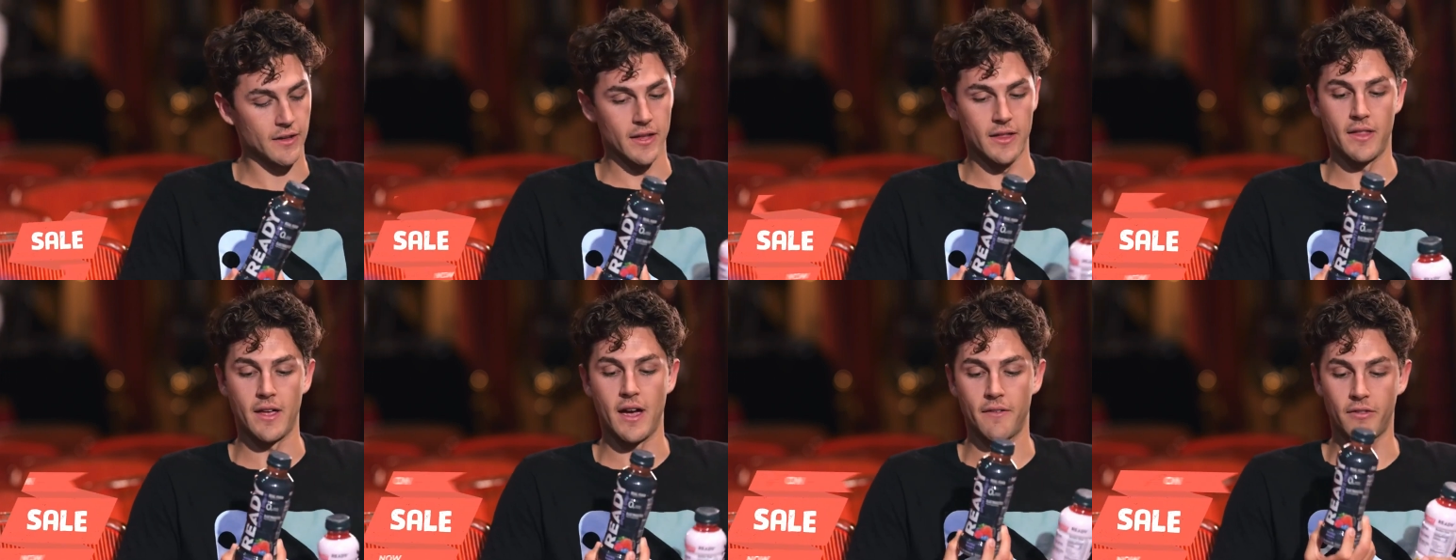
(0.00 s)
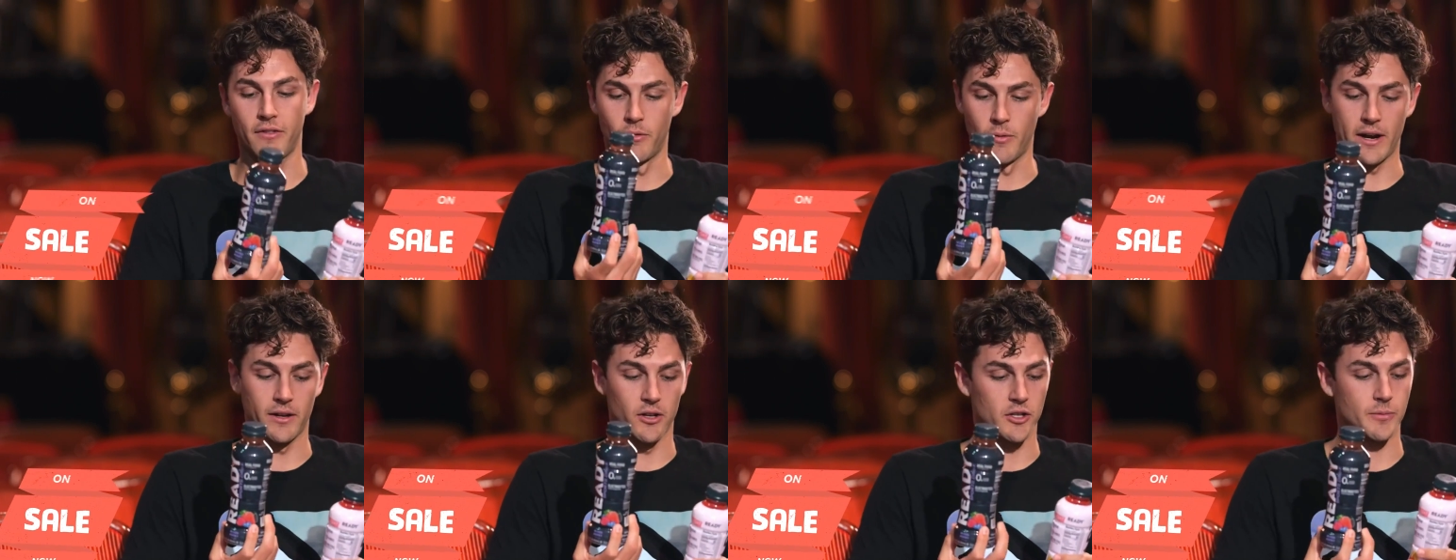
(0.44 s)
and then they have
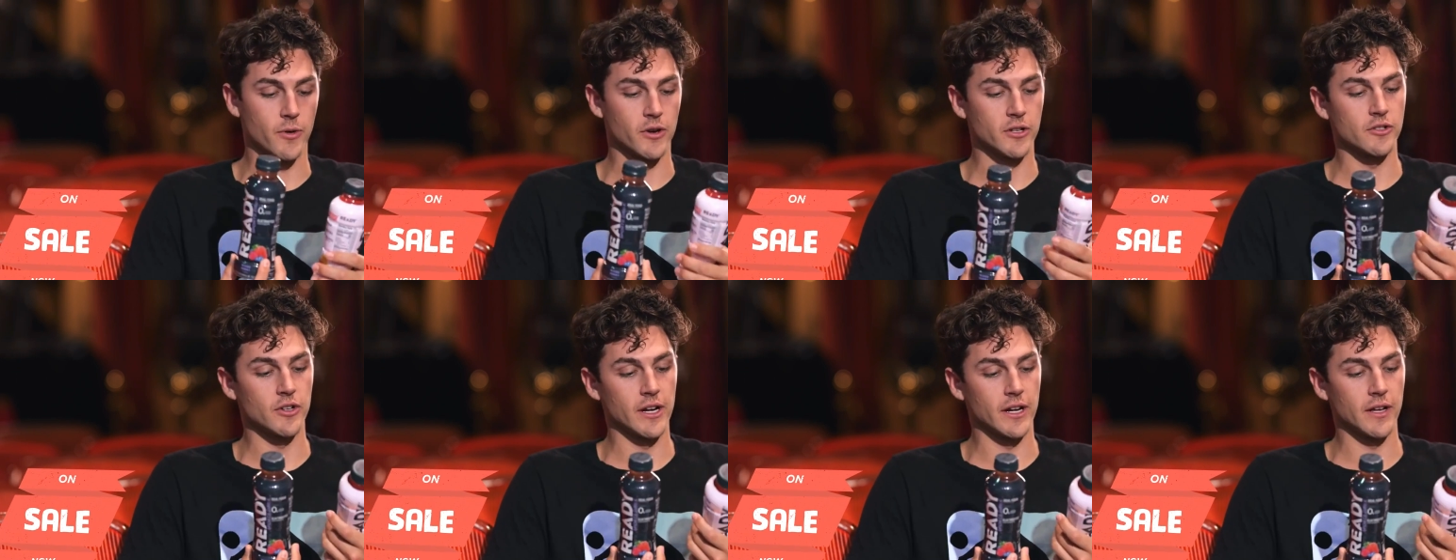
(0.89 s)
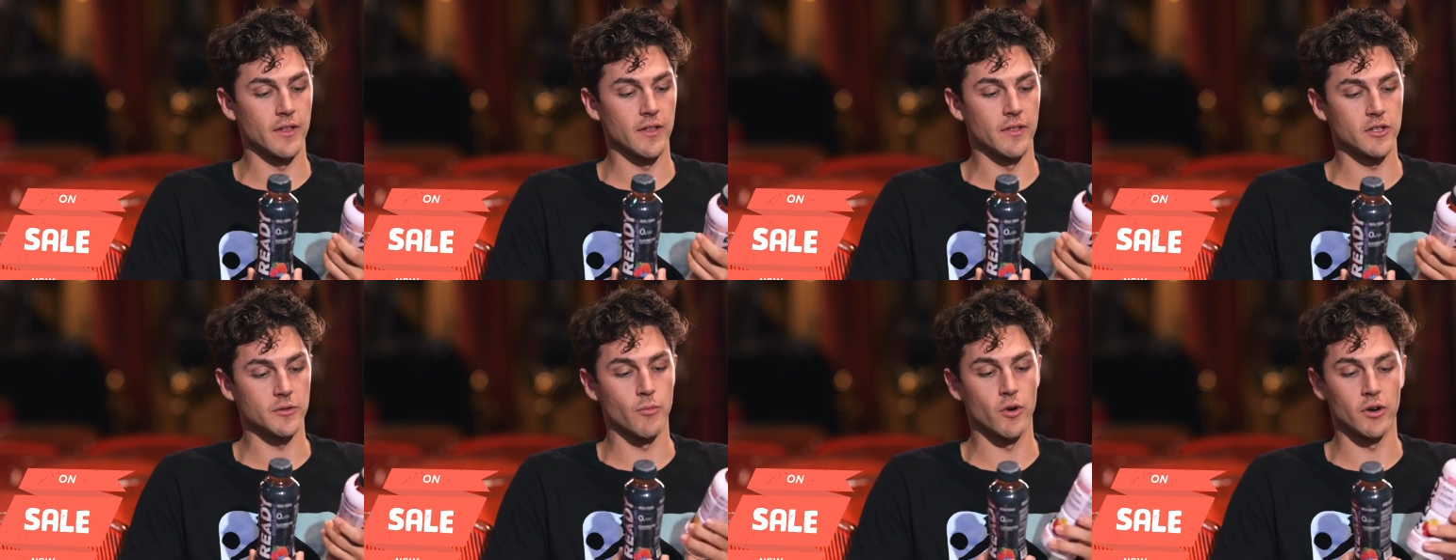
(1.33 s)
the regular sports drink, and
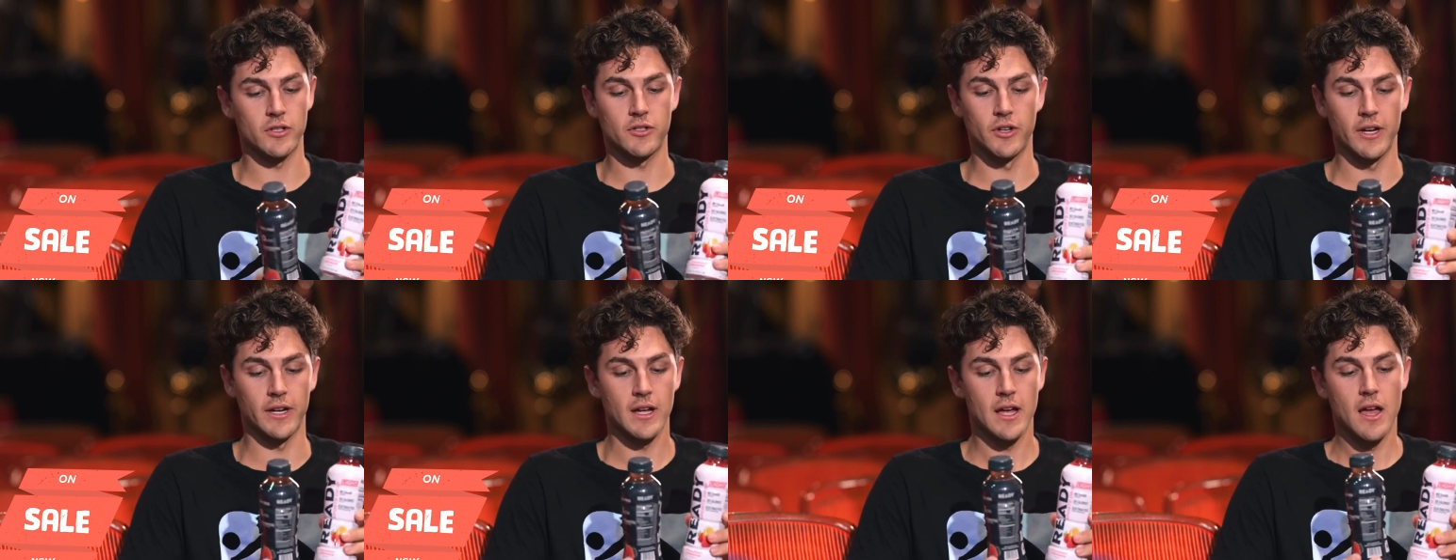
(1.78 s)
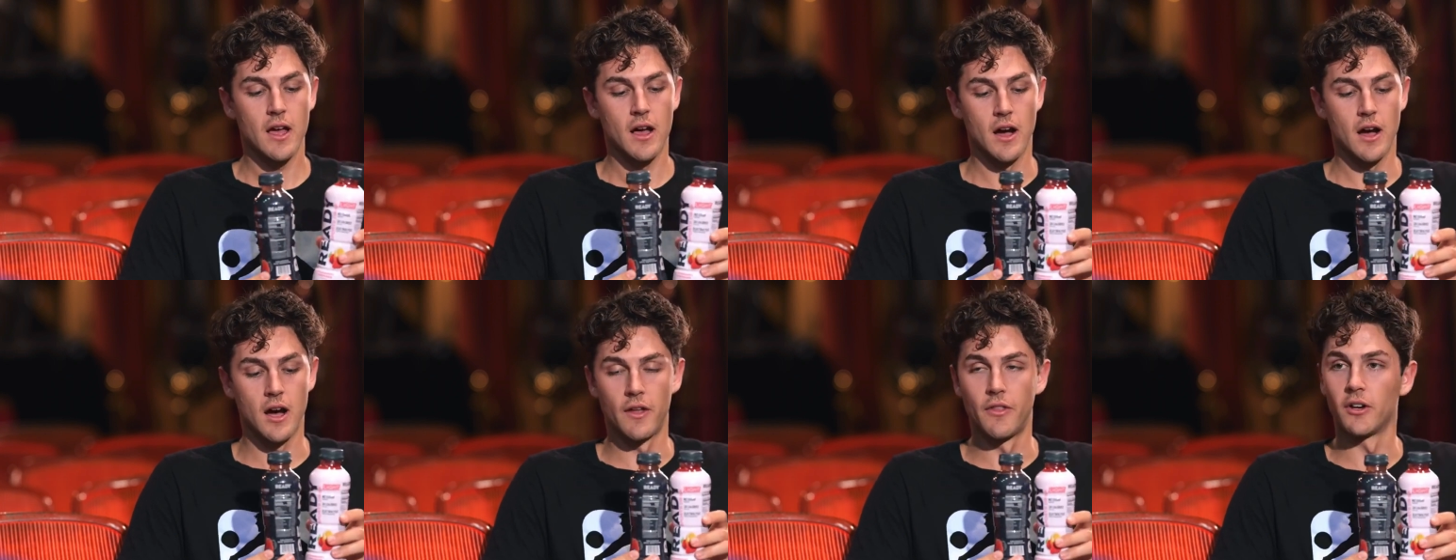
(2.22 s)
then the sports drink,
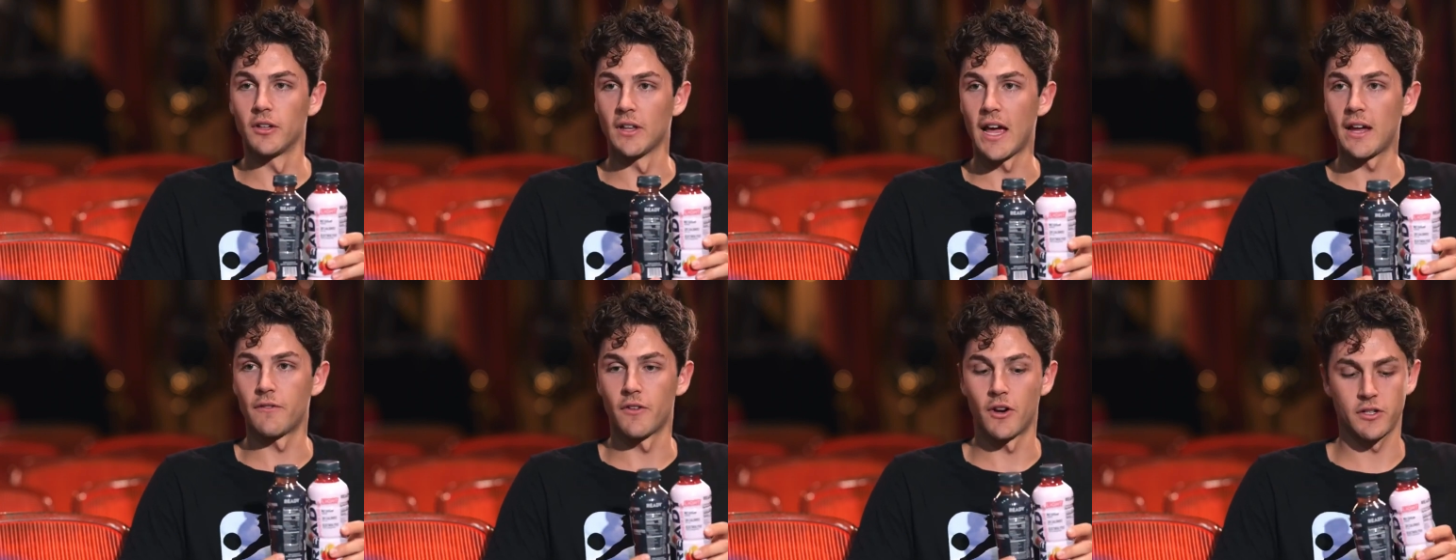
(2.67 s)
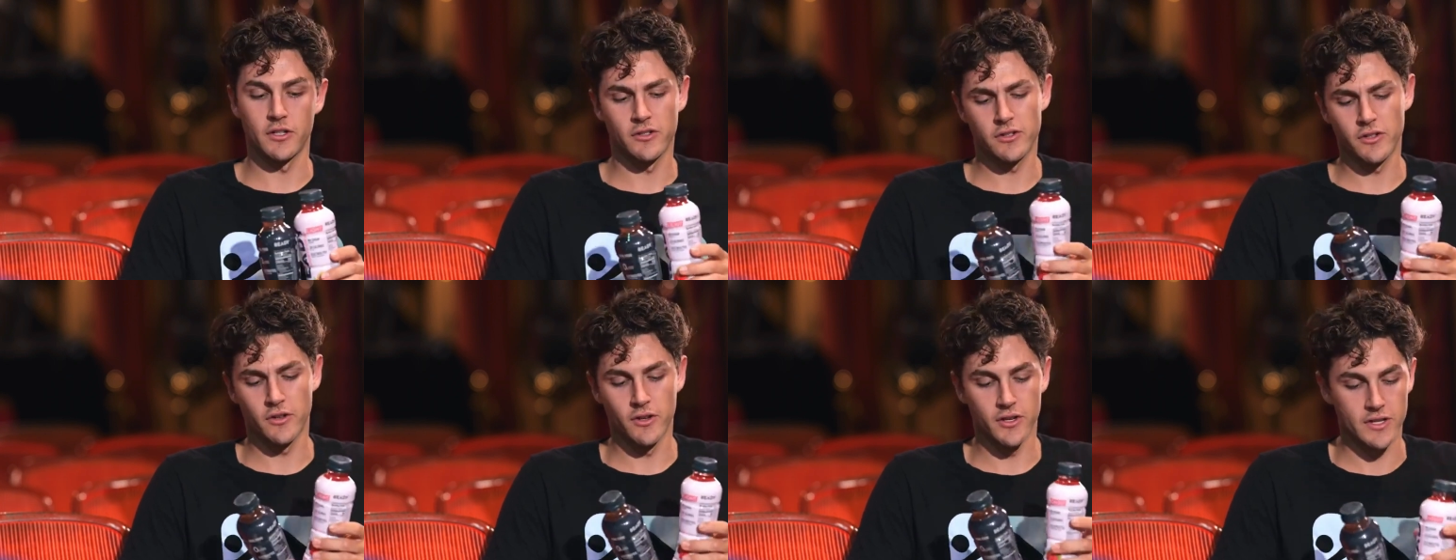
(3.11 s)
their light
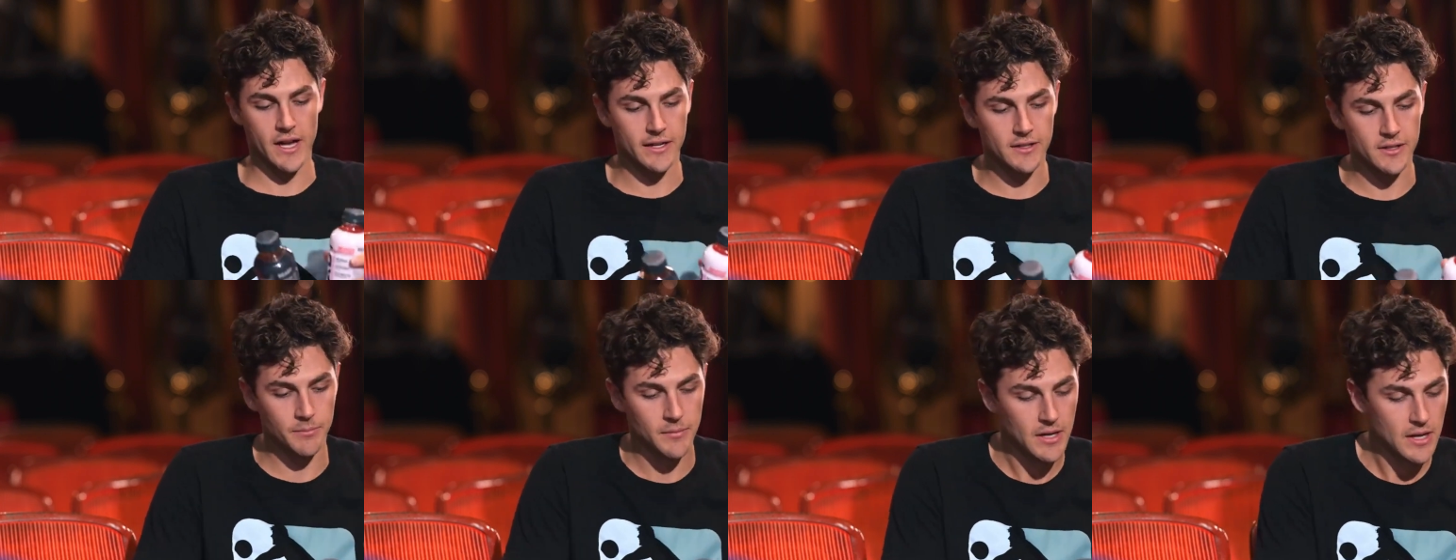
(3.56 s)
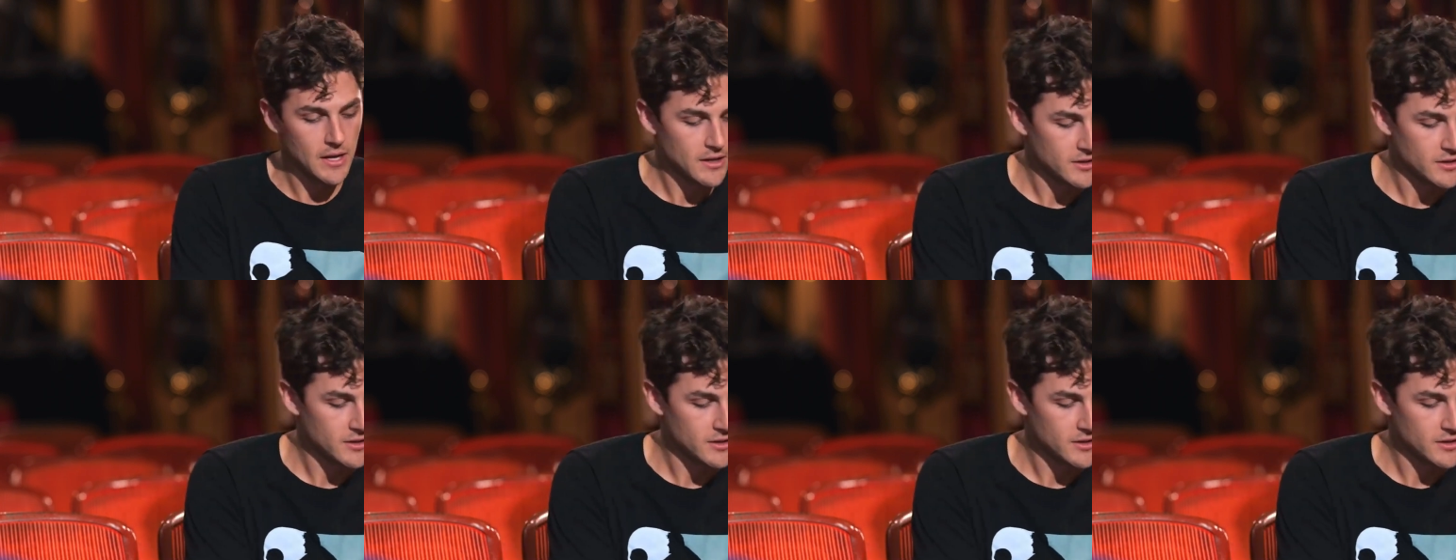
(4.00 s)
version. So there's like some